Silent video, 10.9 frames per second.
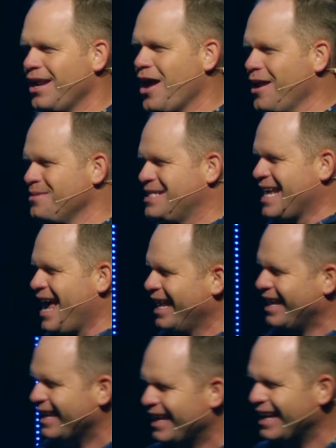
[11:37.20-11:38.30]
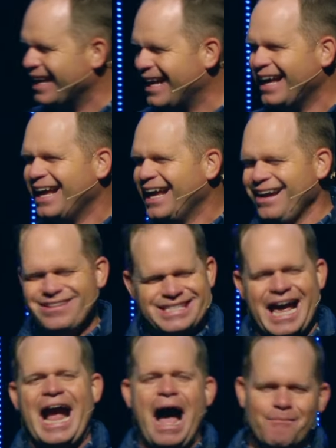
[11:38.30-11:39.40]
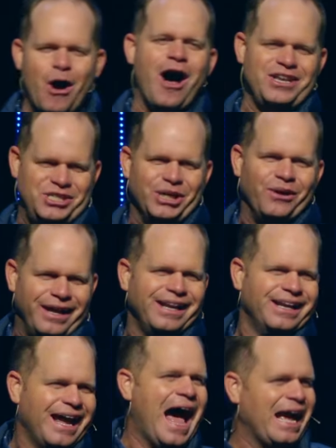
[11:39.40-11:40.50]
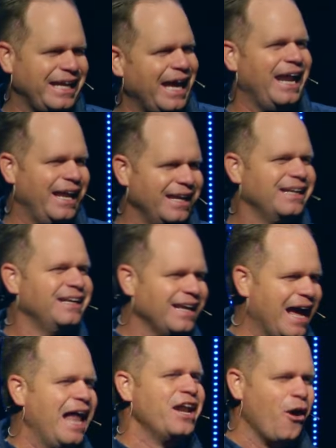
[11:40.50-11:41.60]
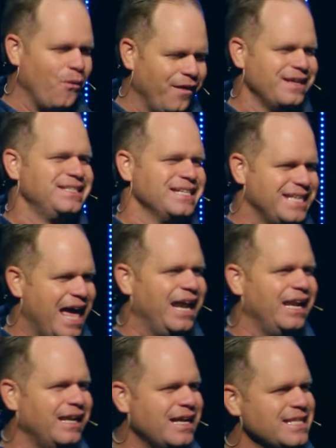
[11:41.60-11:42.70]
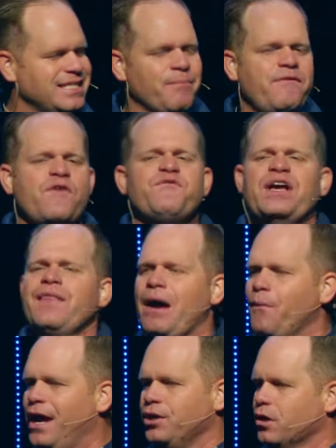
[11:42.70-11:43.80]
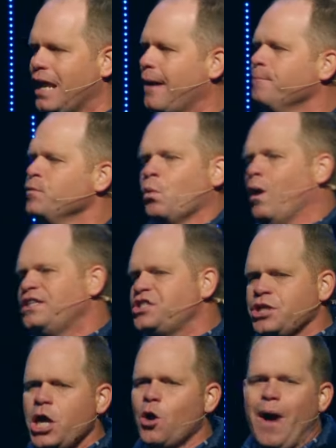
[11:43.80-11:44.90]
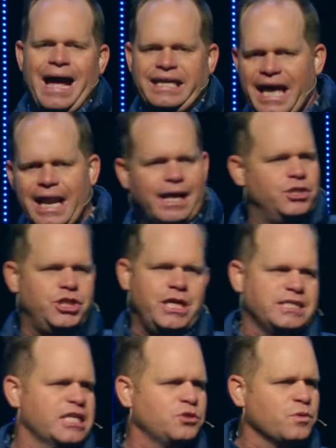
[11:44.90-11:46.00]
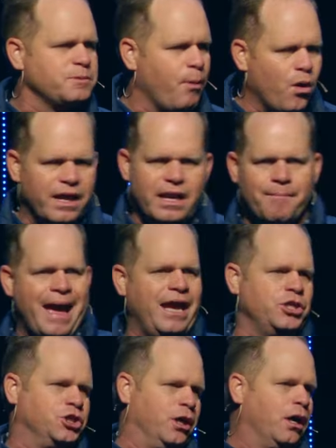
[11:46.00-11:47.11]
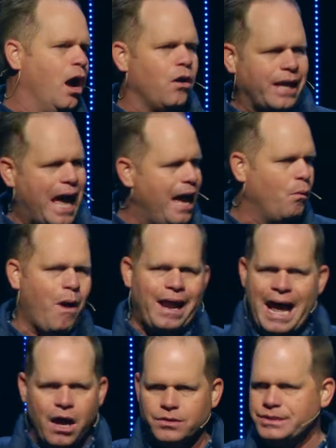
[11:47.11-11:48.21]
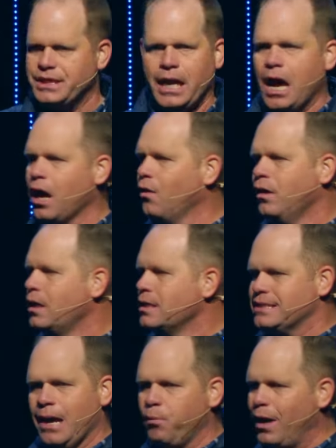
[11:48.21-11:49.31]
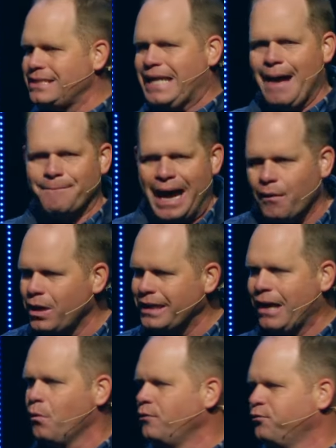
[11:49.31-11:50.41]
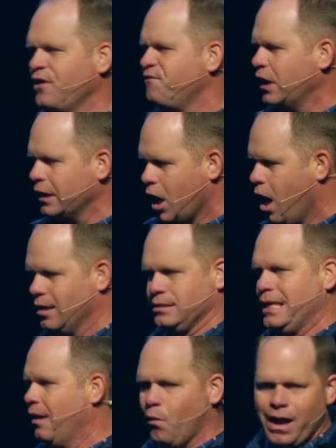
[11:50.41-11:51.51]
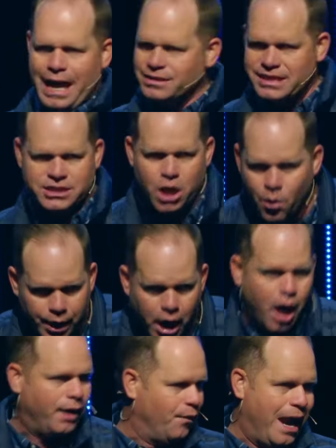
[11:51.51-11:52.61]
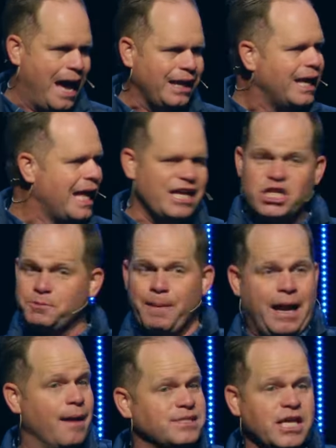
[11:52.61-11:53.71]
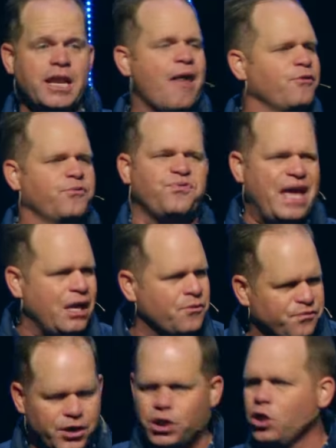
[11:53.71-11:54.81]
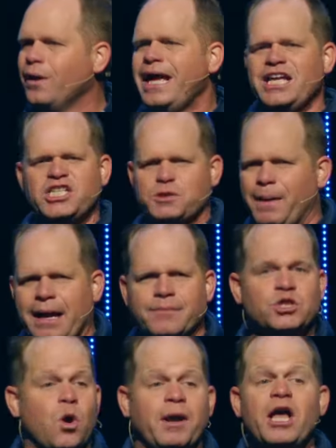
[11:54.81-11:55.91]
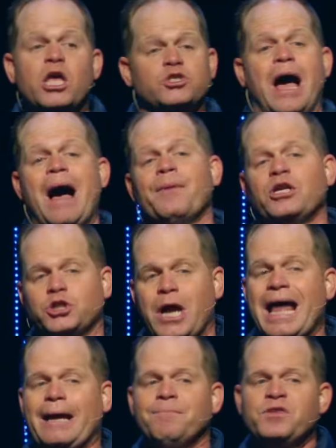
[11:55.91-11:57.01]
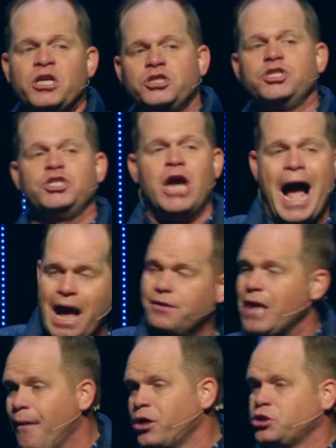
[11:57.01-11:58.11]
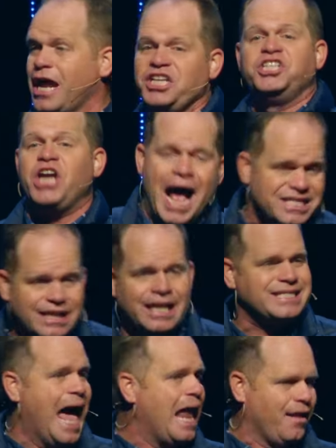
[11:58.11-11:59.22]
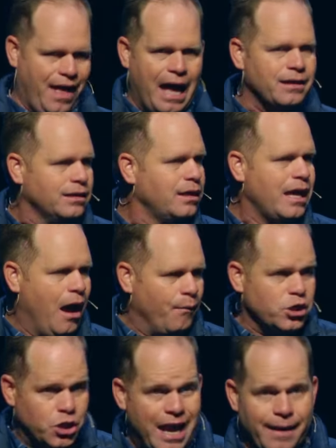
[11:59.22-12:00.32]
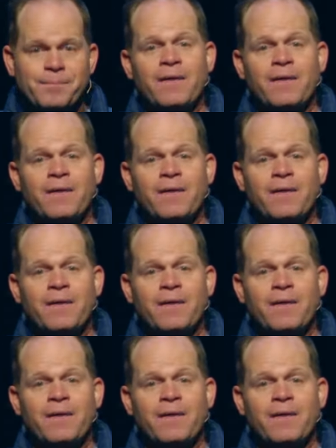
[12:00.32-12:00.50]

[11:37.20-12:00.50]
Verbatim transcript: You know what I'm saying? he was like, I'm on to it. I get it. I know where this is headed. Some of you feel that way. You're like, what's new? I get it. Jesus was born in a manger. Okay, what else? You know, Subway's got buy one, get one free footlongs. Like, what else is going on, right? It just becomes another thing for you. It just becomes normal. So I'm gonna try to jo- I wanna try to jostle us out of that. I want to try to